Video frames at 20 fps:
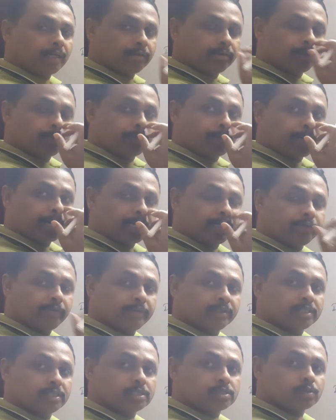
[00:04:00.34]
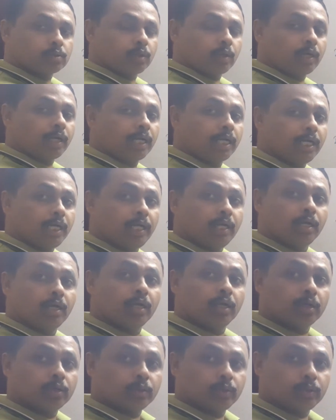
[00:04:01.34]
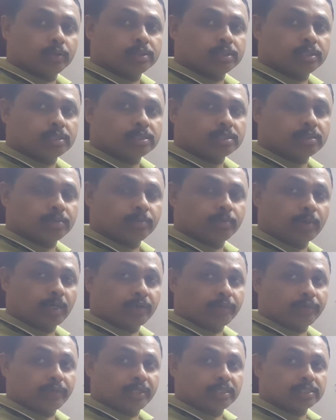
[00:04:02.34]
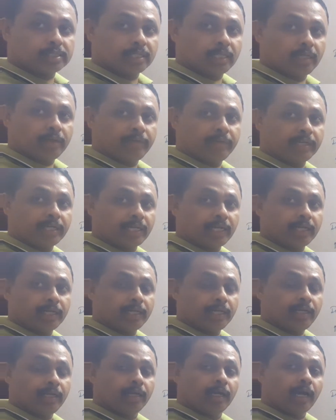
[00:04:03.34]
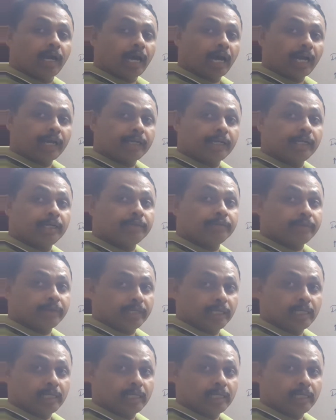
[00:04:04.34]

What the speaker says: of the plant which is called a root system. Morphologically we can identify